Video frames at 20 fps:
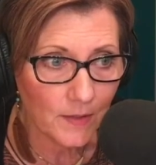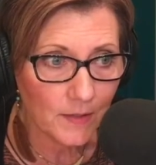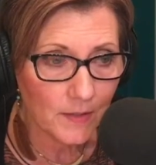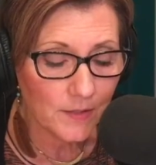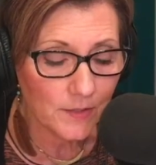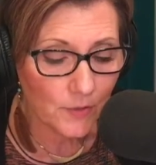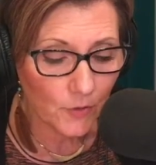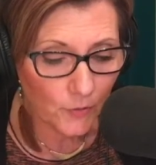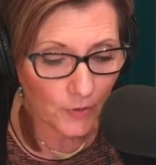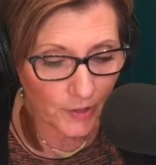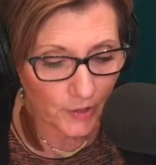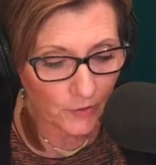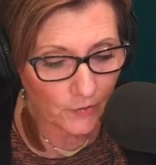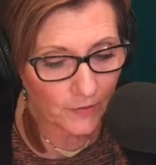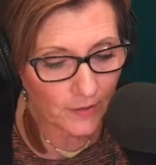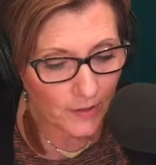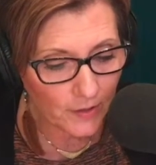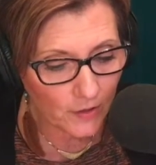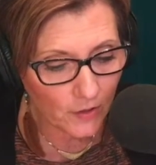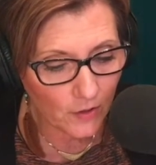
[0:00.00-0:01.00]
So here
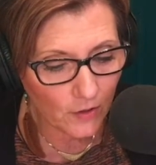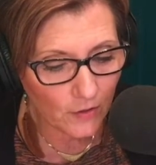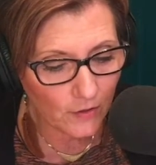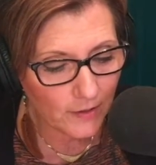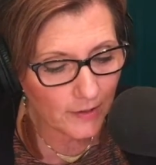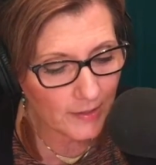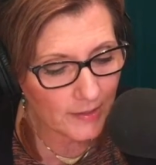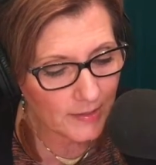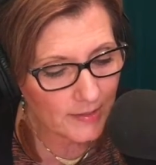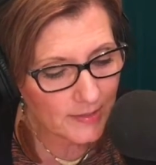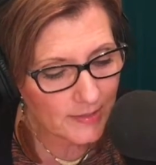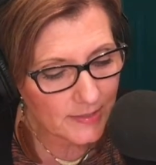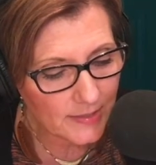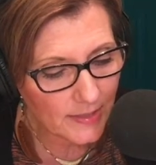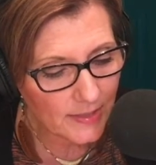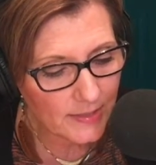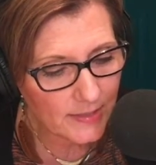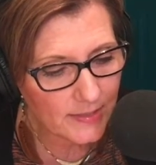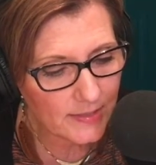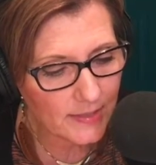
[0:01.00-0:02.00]
they are, and it
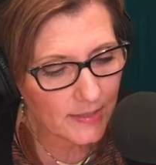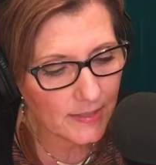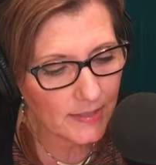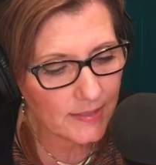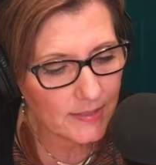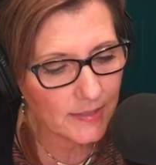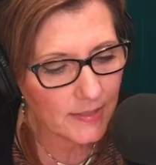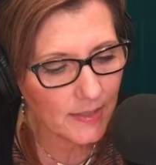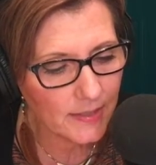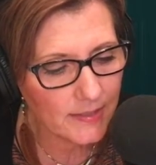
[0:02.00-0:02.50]
says that